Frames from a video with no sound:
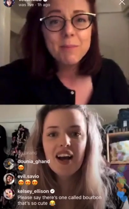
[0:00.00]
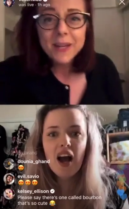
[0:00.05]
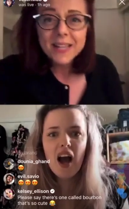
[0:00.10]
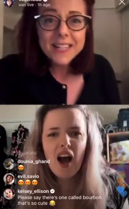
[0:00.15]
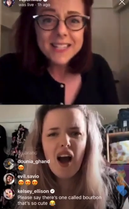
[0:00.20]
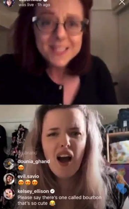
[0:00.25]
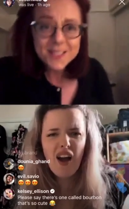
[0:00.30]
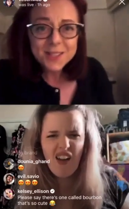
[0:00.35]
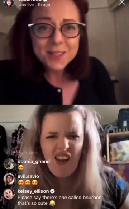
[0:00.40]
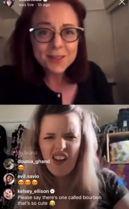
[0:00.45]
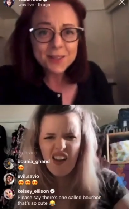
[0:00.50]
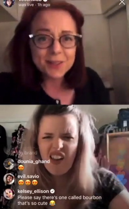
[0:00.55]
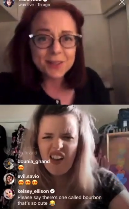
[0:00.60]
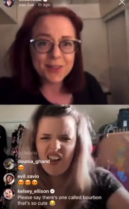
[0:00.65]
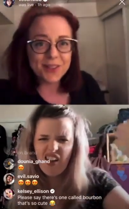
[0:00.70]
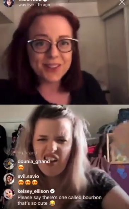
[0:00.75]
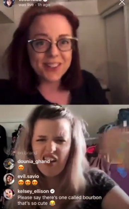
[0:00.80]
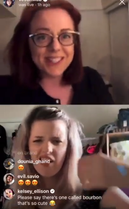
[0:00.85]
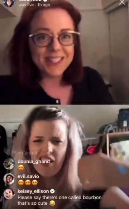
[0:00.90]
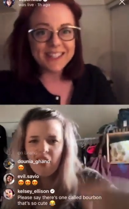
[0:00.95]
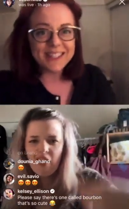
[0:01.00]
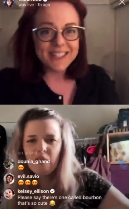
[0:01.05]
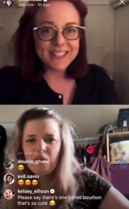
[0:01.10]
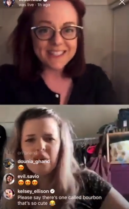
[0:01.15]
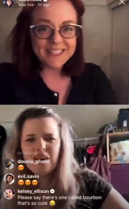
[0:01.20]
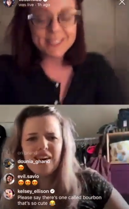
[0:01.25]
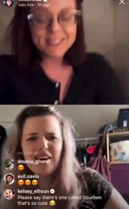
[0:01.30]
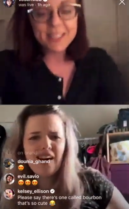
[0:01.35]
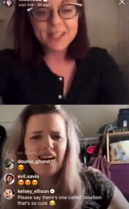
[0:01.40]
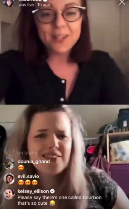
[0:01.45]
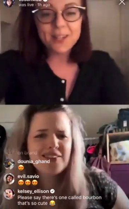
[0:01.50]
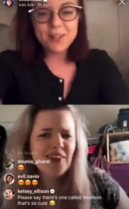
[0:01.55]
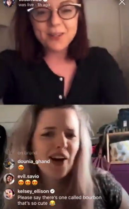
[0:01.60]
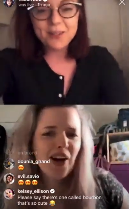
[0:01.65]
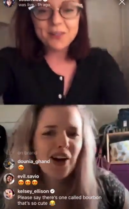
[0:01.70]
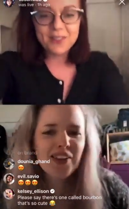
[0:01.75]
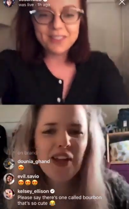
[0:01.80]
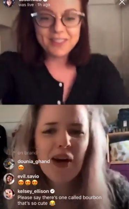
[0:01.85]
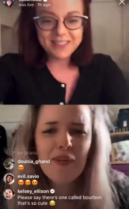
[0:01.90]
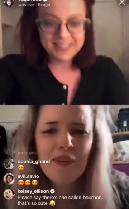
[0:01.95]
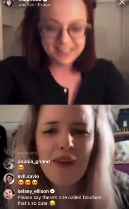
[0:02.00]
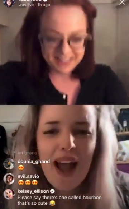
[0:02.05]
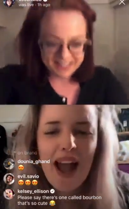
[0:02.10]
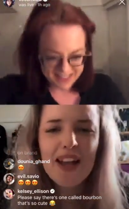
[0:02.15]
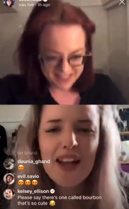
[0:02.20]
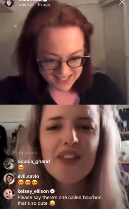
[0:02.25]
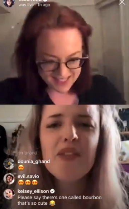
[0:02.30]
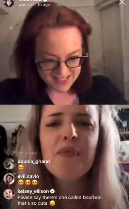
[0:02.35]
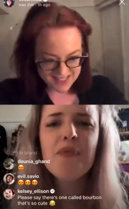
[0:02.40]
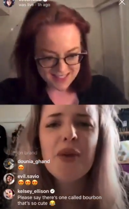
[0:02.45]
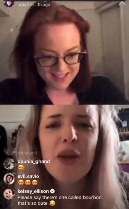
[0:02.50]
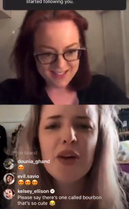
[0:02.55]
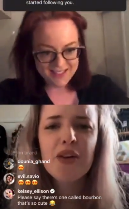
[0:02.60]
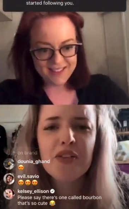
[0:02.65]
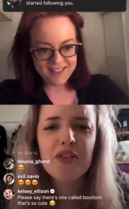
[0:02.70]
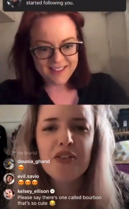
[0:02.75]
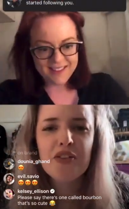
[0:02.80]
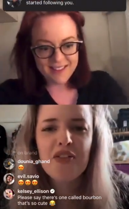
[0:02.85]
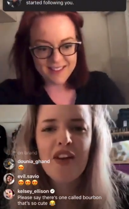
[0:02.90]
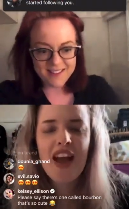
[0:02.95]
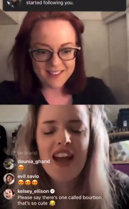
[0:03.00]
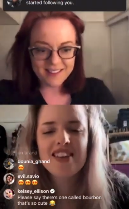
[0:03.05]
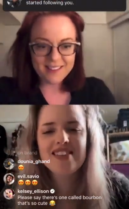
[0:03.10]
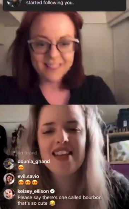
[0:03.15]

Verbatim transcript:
Speaker 1: do." What I so, asshole! Oh, no way. You have a beautiful face, and your